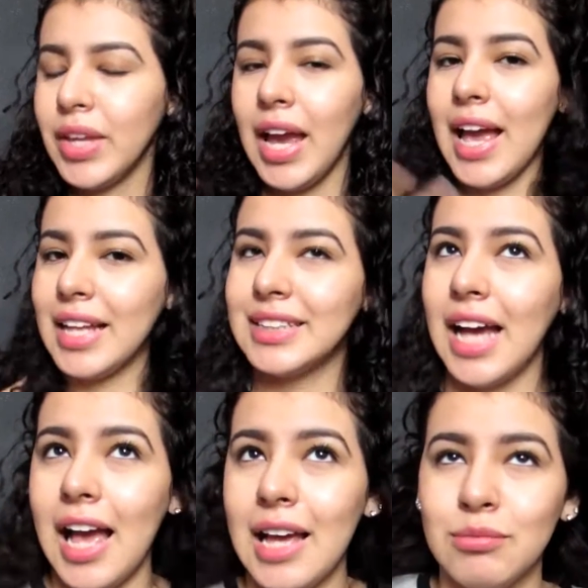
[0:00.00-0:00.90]
And
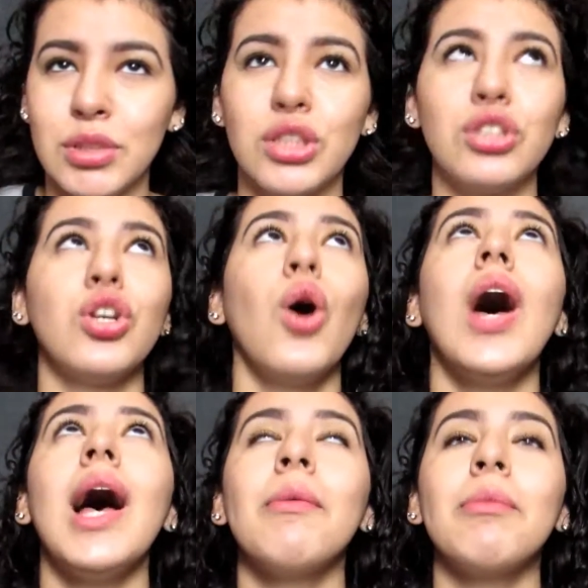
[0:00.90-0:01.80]
I'm so
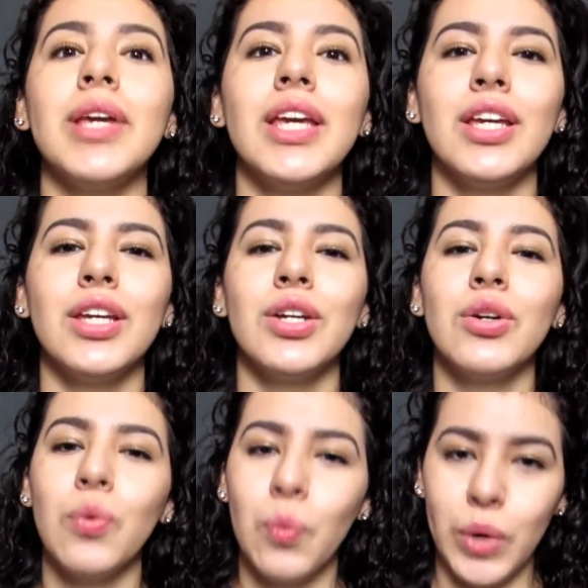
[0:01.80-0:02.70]
happy
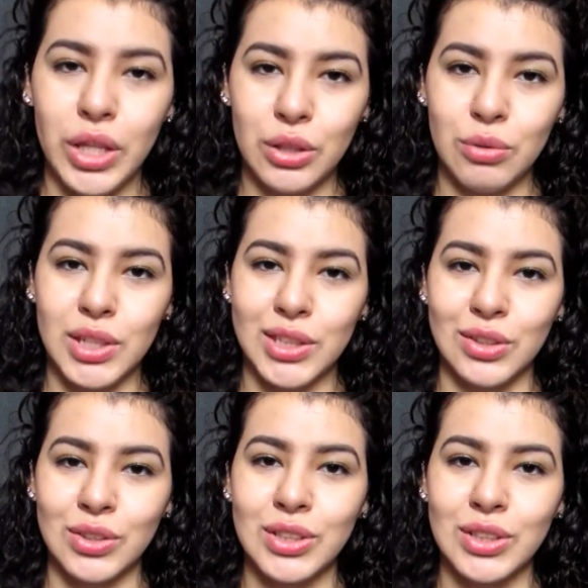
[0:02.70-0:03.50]
with the results.